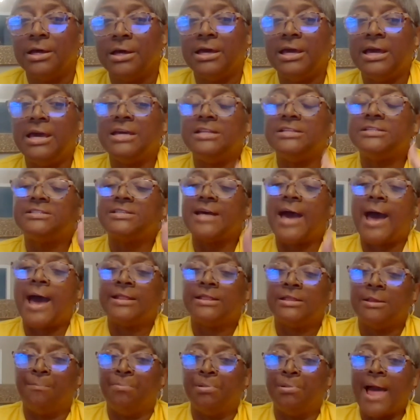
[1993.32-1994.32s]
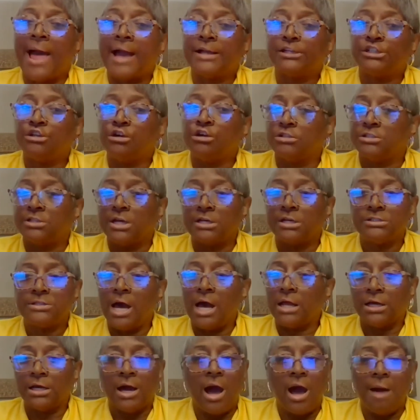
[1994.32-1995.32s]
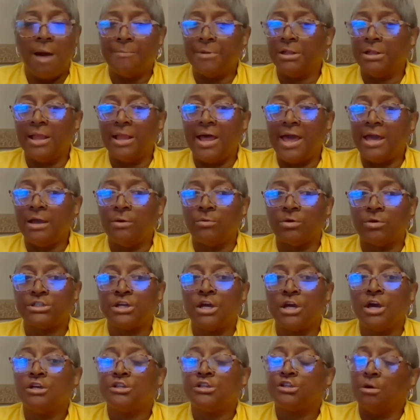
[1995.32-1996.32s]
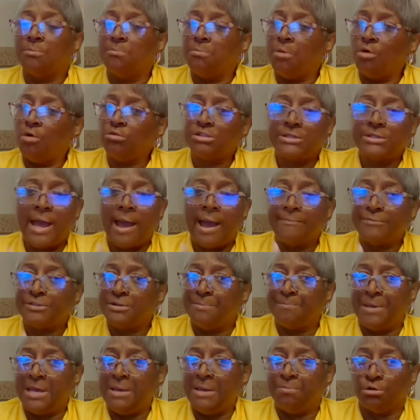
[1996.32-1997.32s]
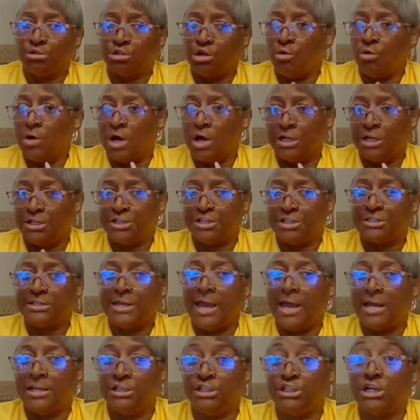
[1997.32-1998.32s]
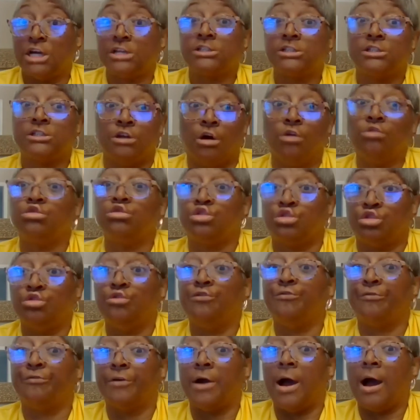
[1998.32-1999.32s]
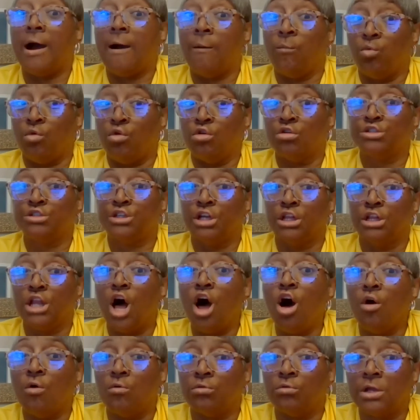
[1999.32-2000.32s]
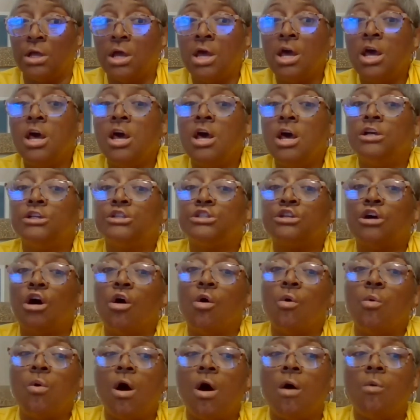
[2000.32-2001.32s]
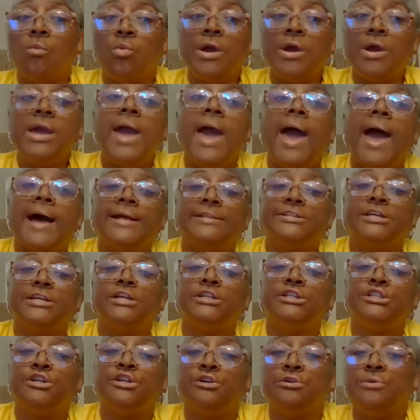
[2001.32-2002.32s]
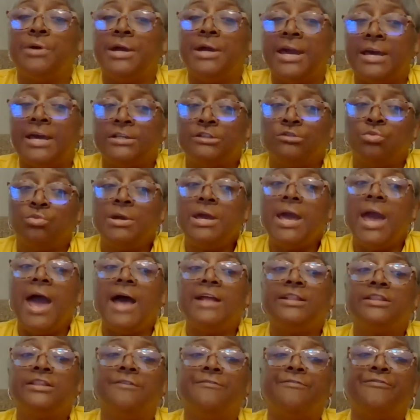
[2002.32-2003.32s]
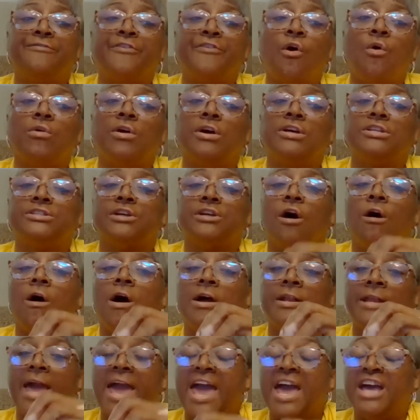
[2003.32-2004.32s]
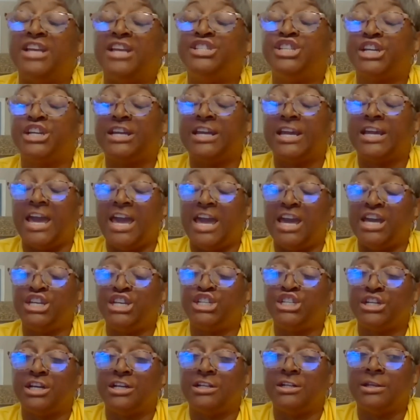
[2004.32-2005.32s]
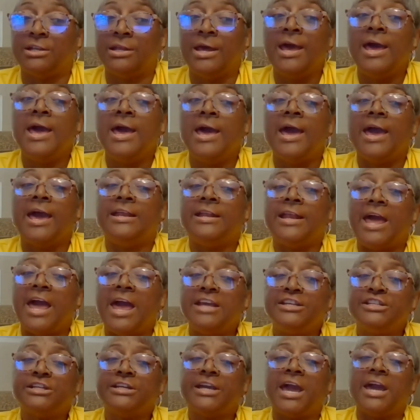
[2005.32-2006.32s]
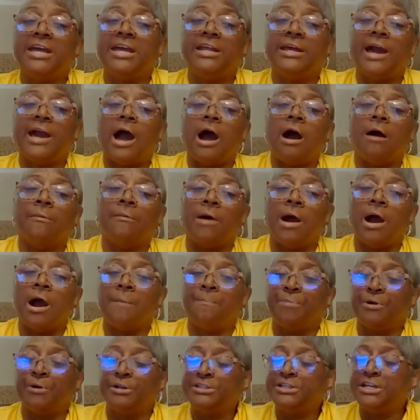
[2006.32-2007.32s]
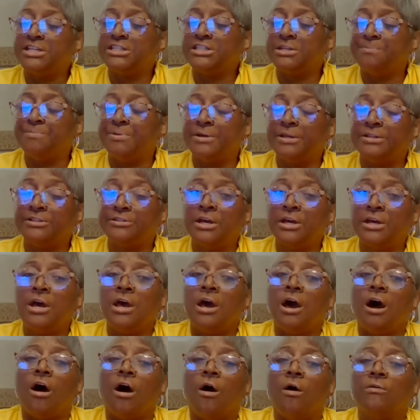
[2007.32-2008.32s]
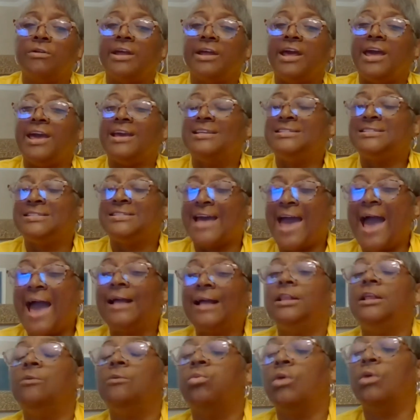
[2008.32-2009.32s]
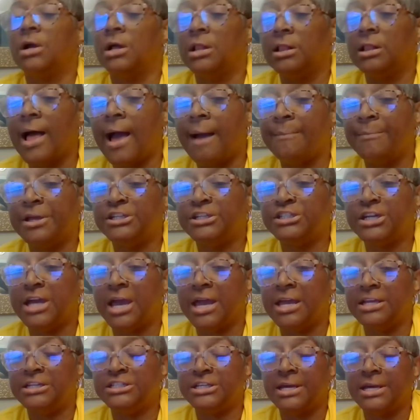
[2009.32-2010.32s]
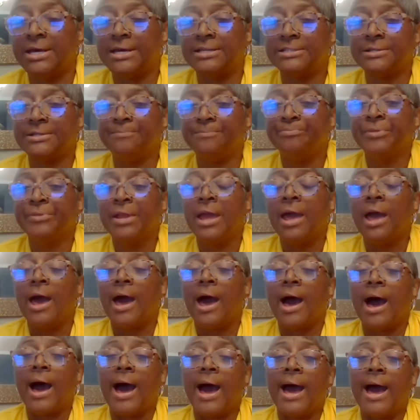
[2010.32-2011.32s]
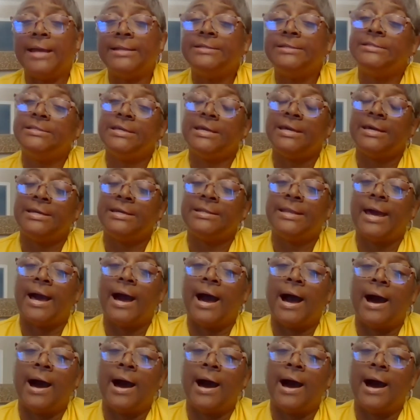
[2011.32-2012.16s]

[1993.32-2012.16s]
inside the Black church, that's not a common language. So most times the people don't understand just those two words alone. So what we had to do is we had to focus on education and educating our participants on exactly what climate change is. I did